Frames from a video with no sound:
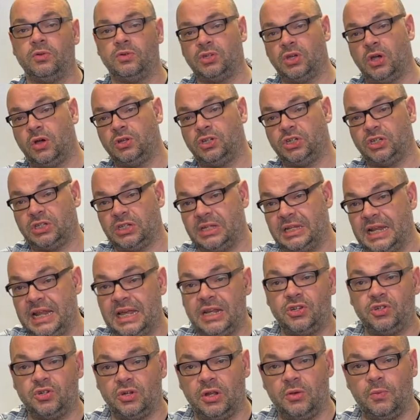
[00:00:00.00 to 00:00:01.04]
So I just
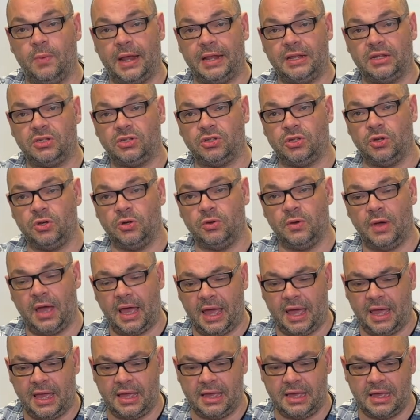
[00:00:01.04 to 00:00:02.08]
literally went to
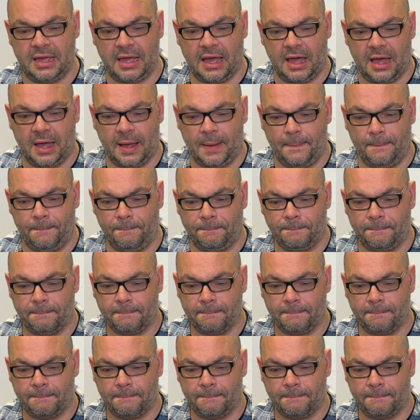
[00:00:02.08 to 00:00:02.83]
a um,